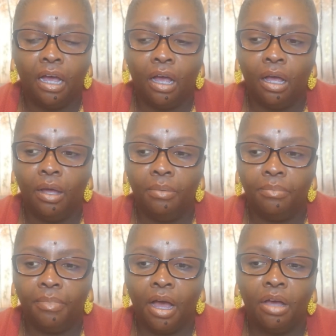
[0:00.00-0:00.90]

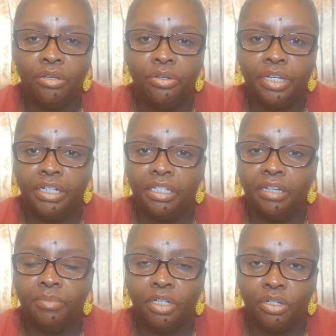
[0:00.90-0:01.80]
um all you can
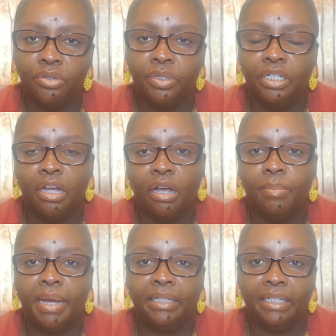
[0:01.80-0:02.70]
seem to do is talk
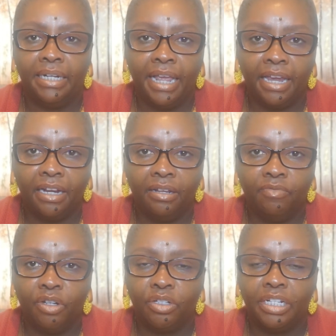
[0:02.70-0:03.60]
about the
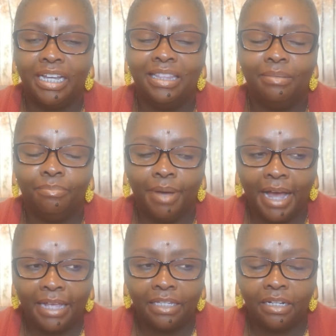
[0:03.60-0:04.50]
negative, there's nothing
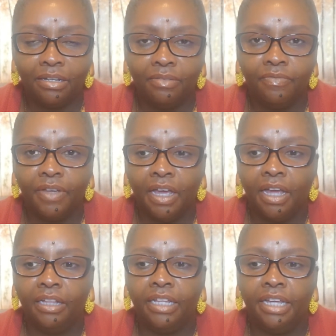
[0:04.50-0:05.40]
positive
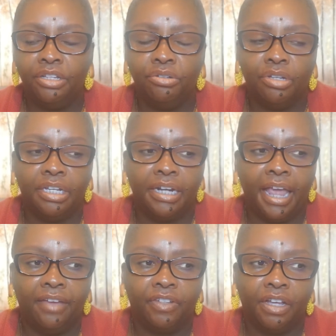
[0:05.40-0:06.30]
that you can
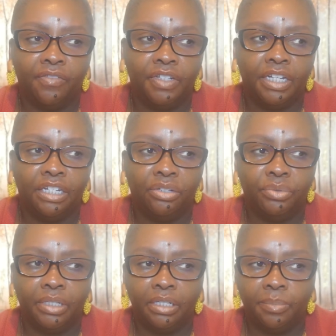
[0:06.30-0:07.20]
have a conversation
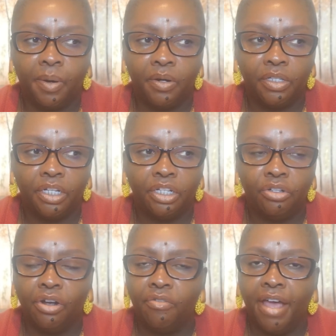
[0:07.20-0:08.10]
with this person,
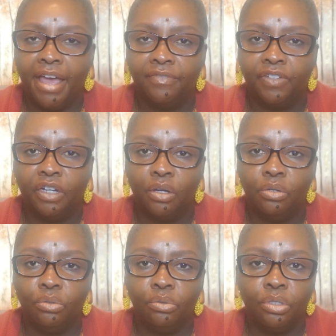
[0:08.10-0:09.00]
you don't have
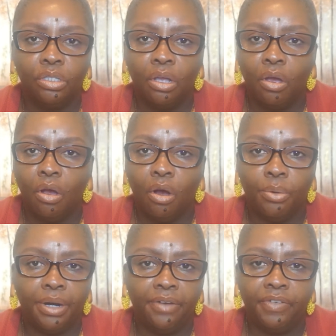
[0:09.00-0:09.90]
goals,
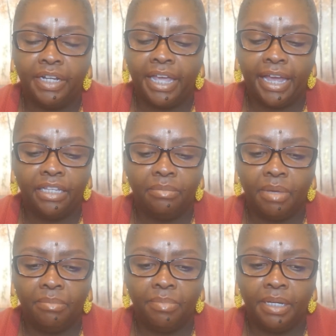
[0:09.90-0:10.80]
whatever the case
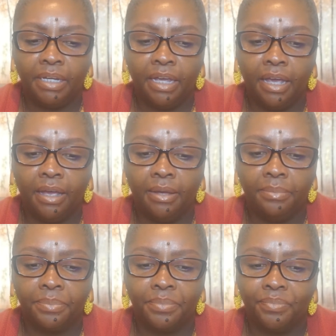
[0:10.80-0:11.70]
may be,
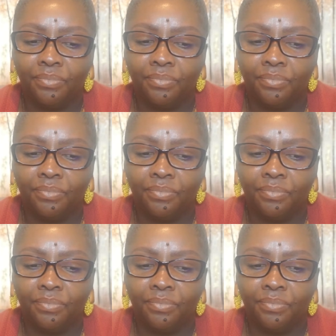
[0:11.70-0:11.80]
um